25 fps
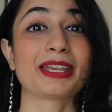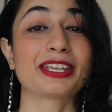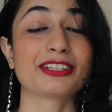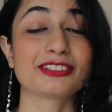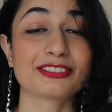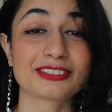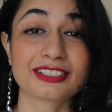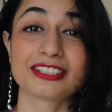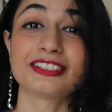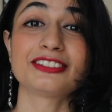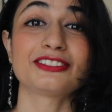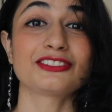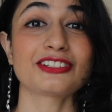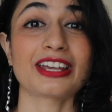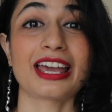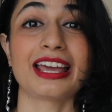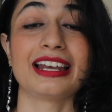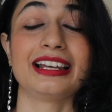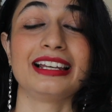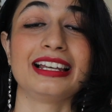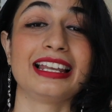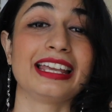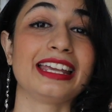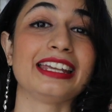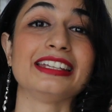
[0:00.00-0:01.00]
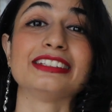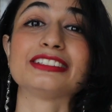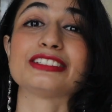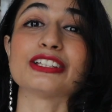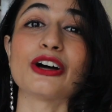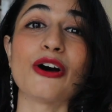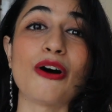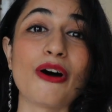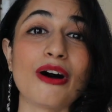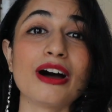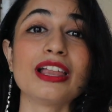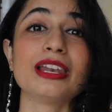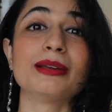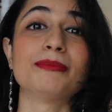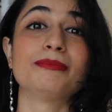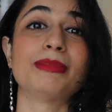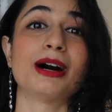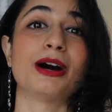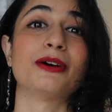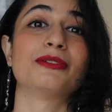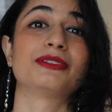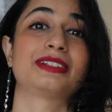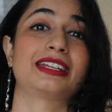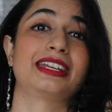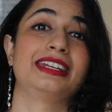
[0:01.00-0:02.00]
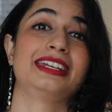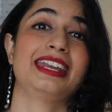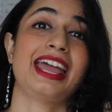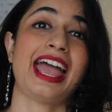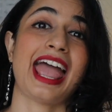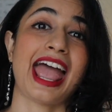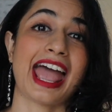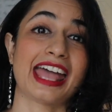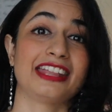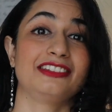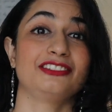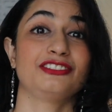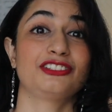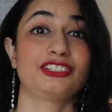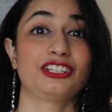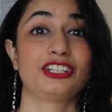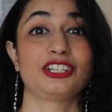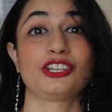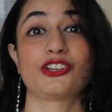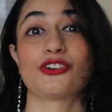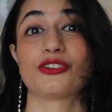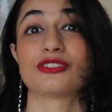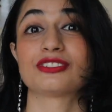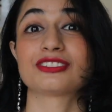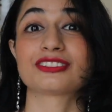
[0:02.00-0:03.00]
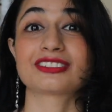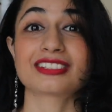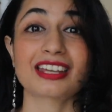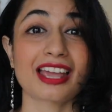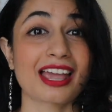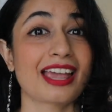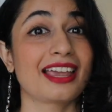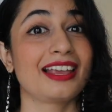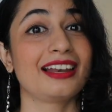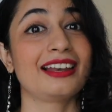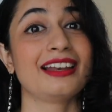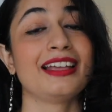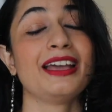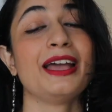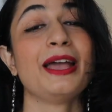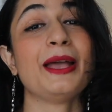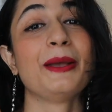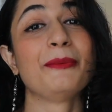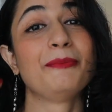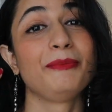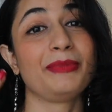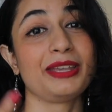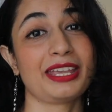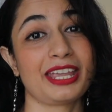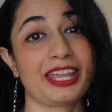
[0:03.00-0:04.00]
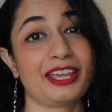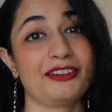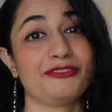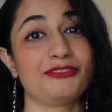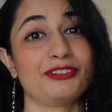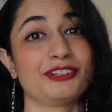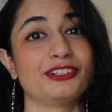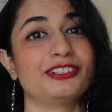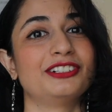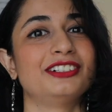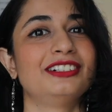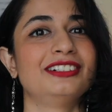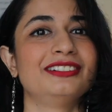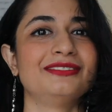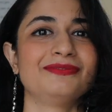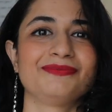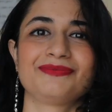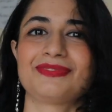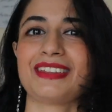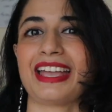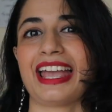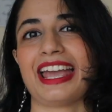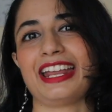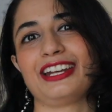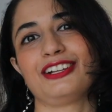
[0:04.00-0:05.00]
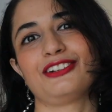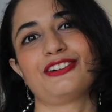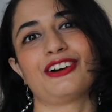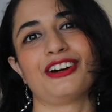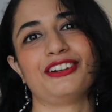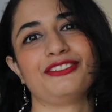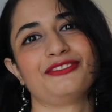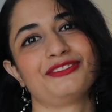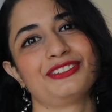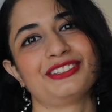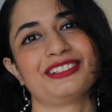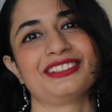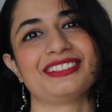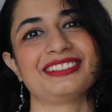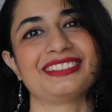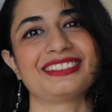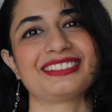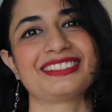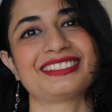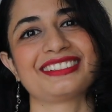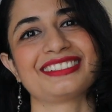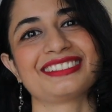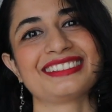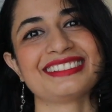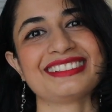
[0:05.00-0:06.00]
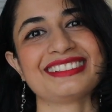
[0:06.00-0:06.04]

Because this channel is all about enhancing your style, behavior and confidence.